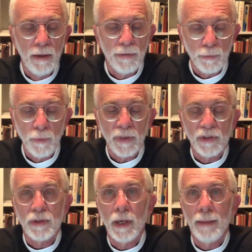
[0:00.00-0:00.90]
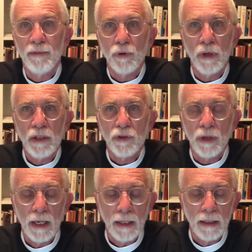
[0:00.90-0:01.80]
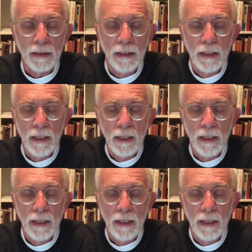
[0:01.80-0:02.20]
through this time of great trial,